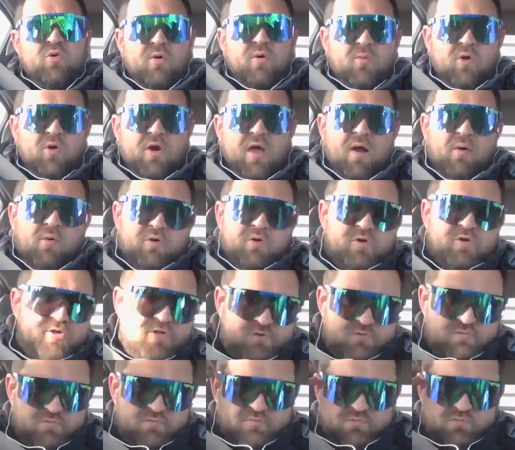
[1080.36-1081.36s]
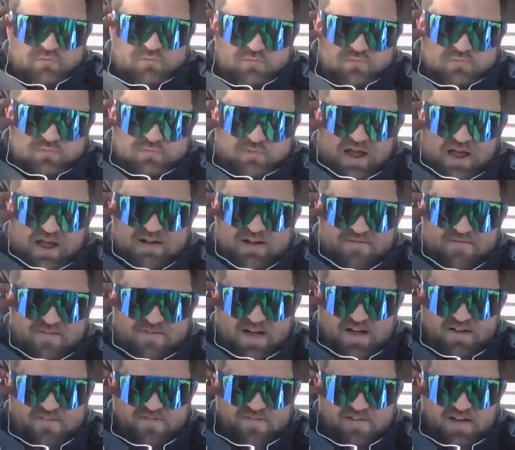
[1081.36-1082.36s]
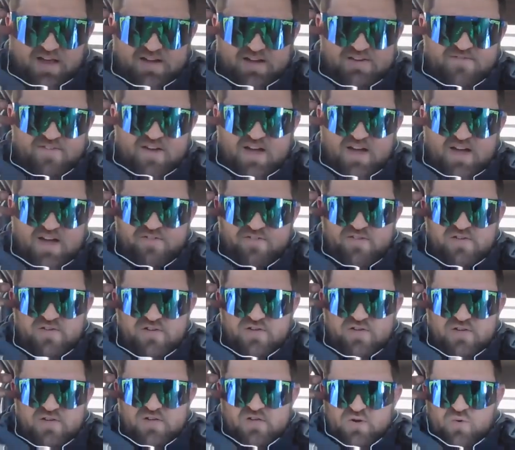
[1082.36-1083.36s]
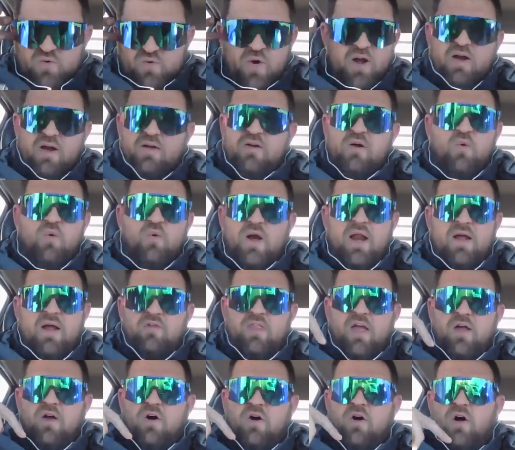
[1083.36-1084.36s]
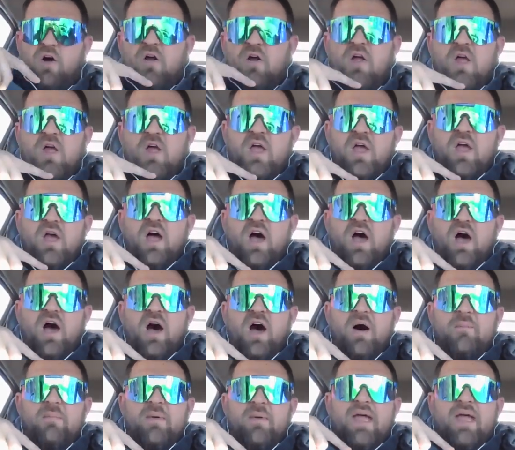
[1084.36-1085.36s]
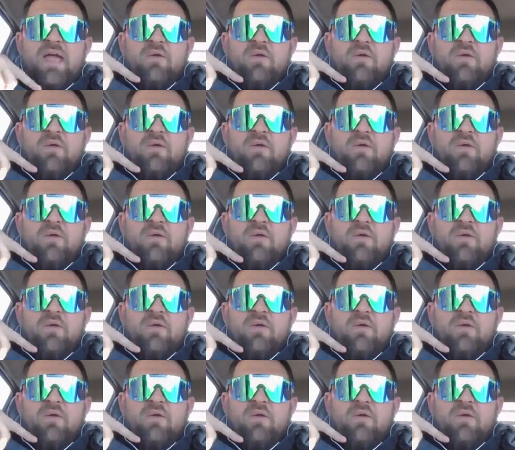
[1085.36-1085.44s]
normal hours? 9 to 5, 8 to 5, whatever they are.